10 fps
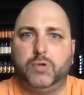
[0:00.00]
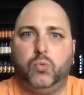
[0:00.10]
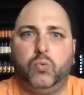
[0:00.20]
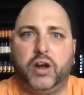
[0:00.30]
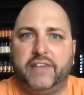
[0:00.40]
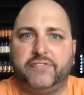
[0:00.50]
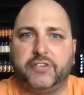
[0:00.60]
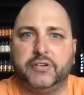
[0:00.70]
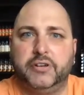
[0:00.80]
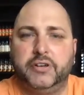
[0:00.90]

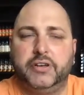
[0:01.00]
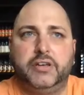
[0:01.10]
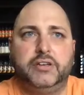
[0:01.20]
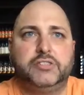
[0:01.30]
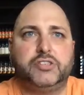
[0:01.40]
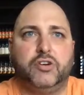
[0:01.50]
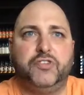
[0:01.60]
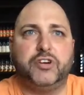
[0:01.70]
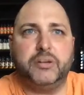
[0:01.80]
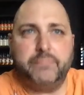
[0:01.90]
Whatever. So if
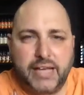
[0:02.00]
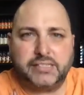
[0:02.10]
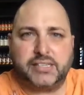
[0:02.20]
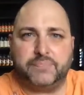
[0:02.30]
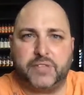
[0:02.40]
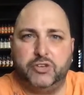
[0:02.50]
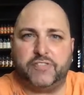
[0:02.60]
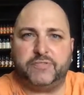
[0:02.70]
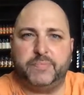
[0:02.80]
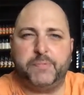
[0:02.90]
you're going to make something, you
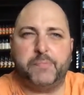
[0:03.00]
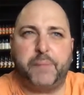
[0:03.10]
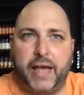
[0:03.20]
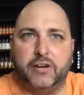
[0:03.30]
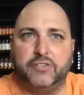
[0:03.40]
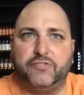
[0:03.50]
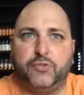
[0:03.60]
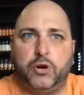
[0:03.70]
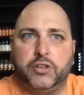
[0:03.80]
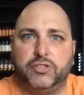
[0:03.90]
have to be prepared
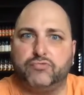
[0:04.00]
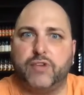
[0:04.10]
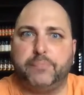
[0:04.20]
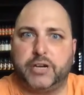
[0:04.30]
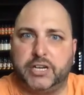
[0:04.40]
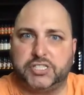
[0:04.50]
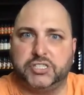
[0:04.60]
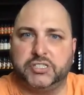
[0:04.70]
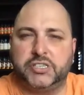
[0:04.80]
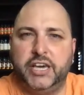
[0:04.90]
for the
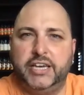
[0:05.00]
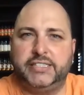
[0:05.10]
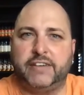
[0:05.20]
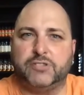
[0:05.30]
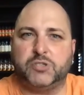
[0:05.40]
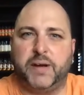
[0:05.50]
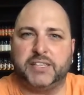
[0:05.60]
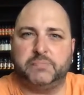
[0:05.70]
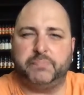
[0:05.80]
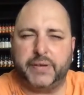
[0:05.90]
repercussions and take
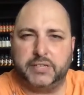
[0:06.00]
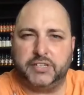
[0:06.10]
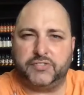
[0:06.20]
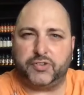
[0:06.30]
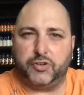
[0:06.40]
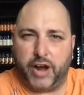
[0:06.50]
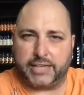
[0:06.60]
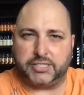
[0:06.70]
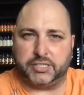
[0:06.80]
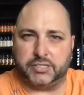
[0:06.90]
responsibilities for your
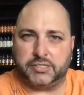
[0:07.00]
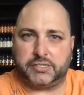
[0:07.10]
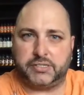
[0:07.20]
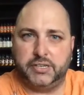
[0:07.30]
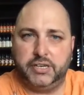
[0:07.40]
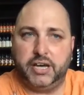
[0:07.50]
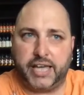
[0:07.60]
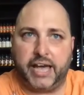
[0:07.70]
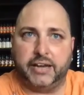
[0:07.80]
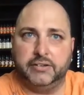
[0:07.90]
actions.
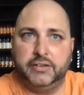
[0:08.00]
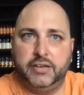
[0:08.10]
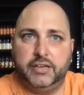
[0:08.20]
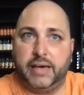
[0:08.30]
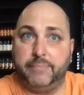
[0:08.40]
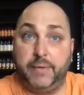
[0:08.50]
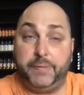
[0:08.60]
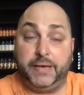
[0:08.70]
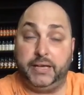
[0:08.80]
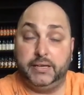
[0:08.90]
Again, that may
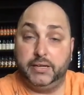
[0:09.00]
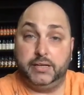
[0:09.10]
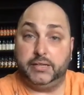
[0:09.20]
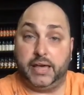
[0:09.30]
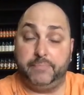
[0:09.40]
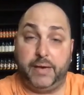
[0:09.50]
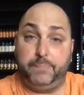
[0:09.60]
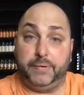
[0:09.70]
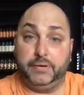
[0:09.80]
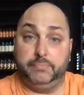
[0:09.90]
be that may
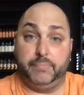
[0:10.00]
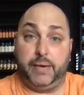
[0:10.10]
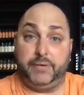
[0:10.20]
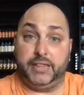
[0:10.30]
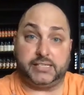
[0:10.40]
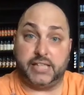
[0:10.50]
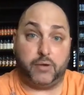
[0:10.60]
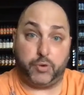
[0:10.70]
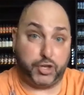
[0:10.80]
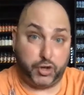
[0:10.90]
be, maybe that's
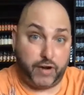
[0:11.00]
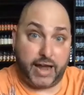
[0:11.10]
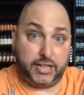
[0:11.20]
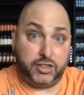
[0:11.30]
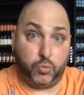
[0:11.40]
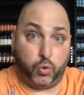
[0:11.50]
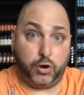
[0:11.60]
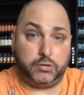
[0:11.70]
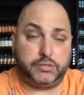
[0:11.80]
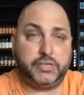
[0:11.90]
not where you're at in the
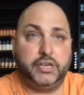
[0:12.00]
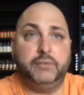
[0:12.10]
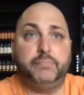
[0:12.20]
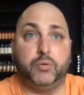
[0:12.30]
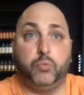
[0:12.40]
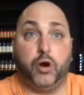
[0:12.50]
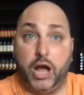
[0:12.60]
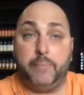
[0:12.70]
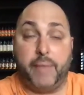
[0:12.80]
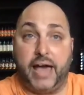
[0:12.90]
world, but where
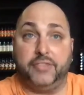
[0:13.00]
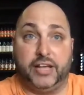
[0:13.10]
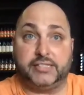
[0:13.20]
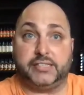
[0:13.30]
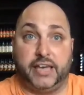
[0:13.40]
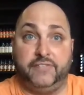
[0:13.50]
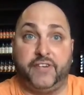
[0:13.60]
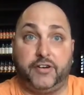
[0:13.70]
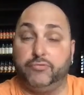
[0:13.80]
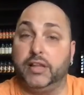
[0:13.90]
I'm at, that's a
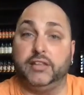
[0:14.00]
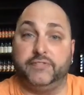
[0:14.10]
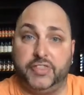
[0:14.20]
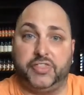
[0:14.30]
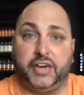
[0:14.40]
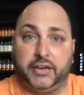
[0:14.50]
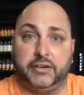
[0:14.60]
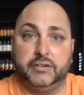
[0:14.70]
very relevant thing.